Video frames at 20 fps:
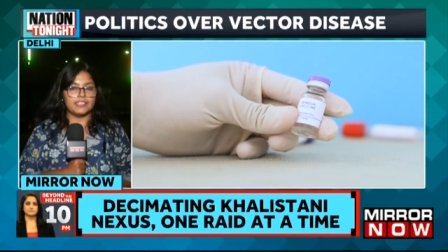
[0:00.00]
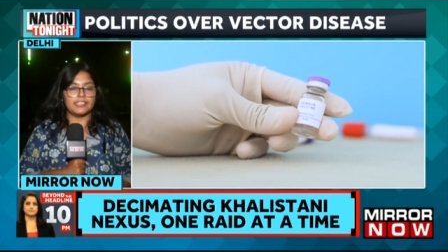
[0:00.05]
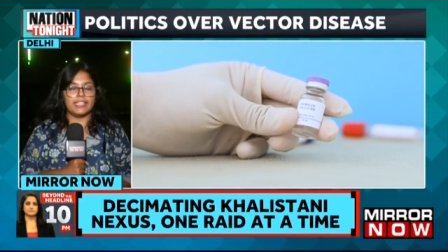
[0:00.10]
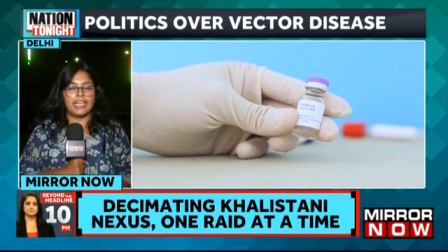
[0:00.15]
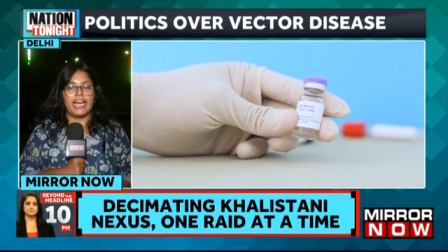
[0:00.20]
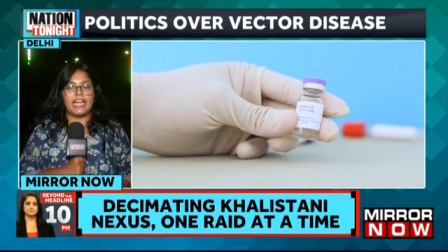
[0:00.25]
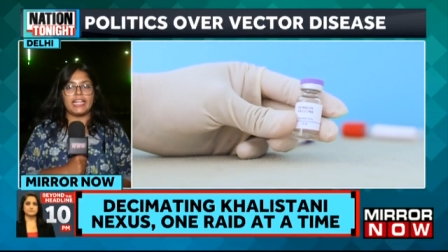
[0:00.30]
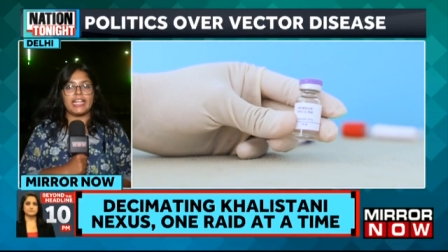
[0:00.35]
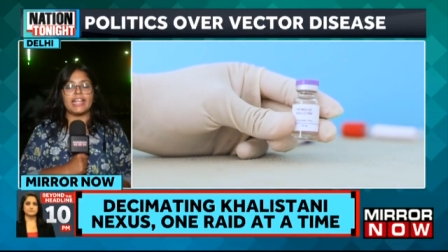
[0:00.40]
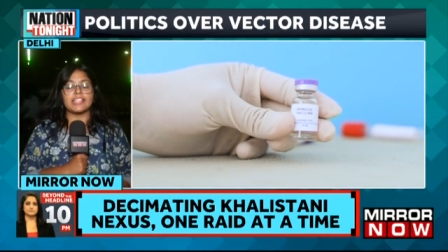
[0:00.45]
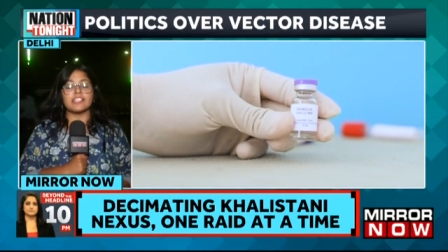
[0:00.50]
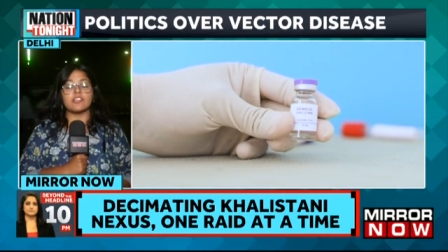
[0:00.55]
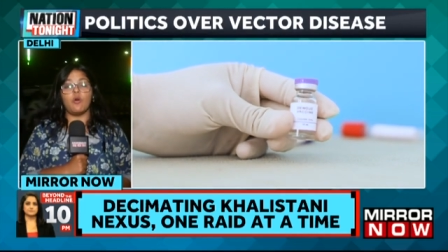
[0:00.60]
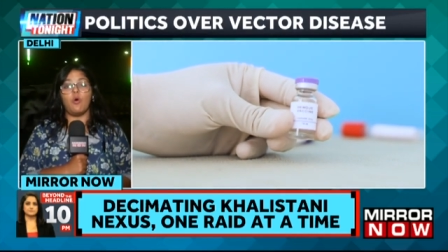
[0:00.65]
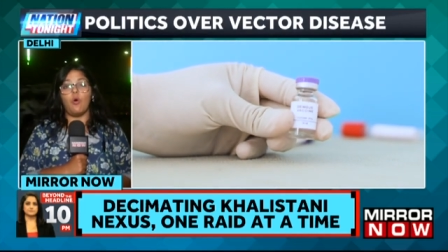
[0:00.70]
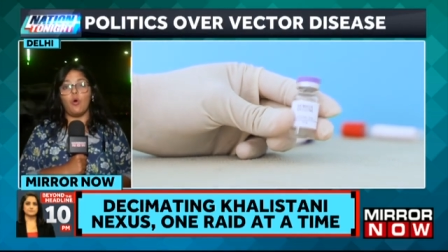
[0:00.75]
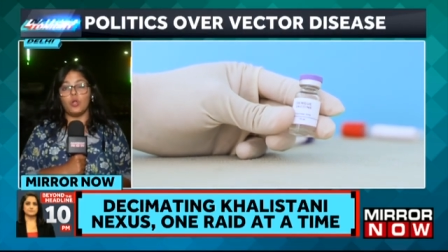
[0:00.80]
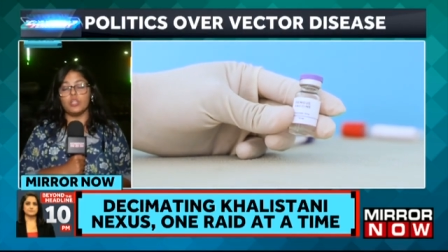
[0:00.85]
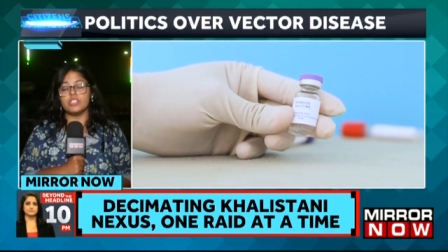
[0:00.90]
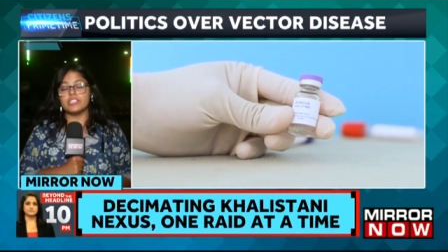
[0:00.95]
they are at
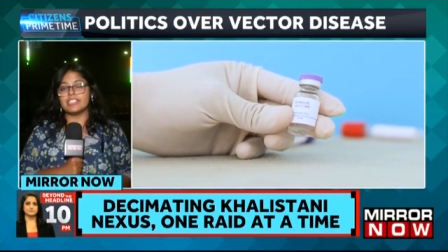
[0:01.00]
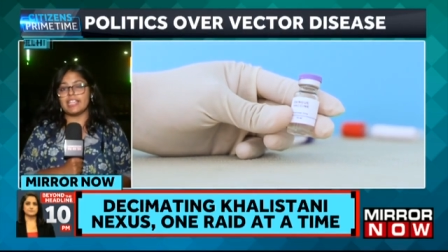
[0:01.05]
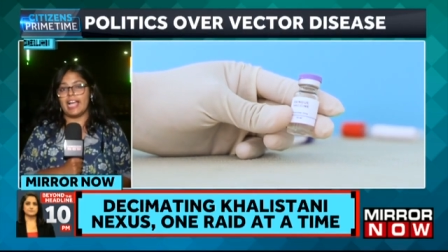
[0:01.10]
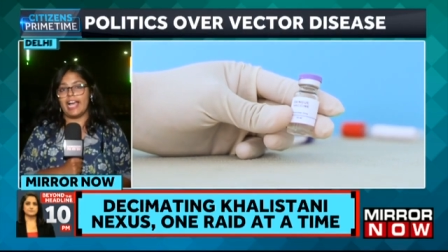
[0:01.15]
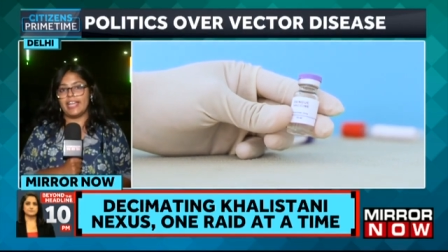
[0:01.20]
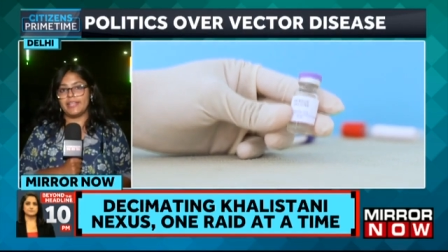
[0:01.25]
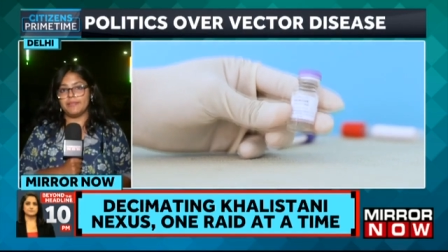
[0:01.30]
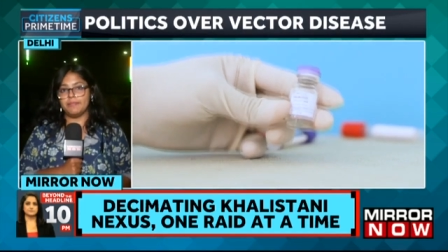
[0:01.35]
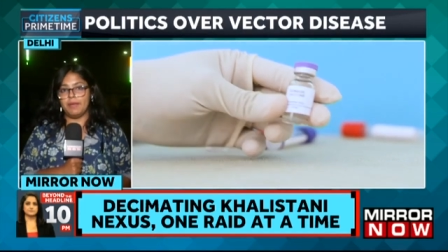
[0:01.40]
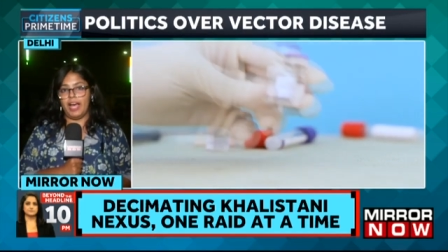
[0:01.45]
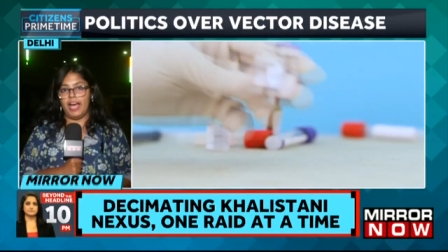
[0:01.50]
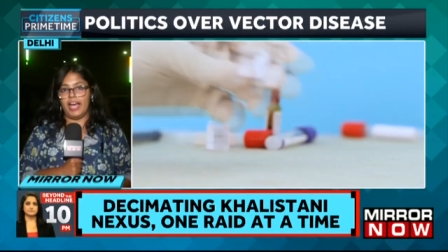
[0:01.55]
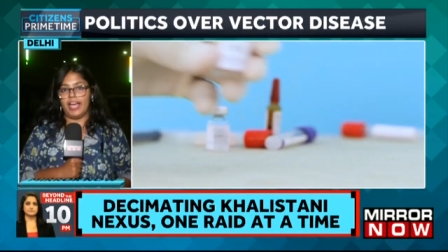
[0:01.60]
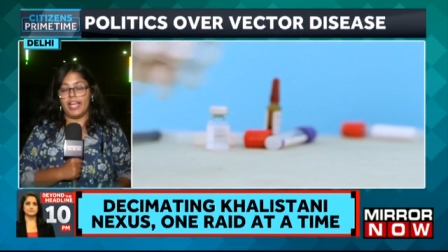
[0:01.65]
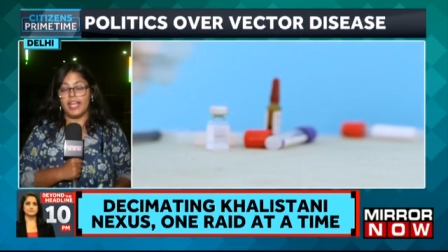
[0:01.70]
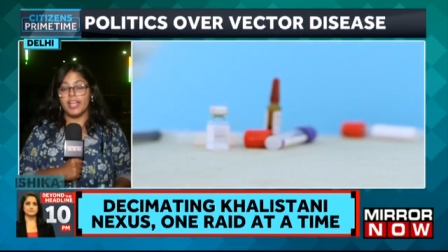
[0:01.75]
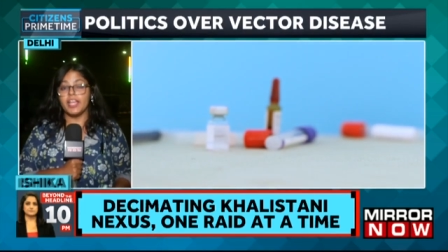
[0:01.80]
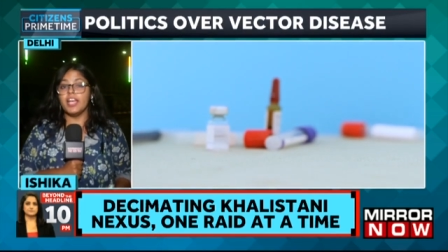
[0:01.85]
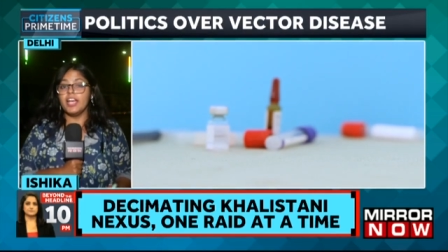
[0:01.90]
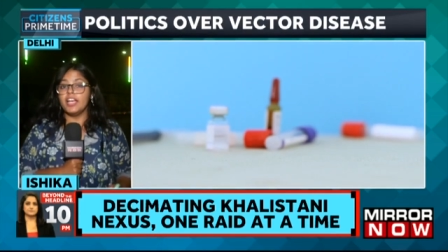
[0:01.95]
all-time high.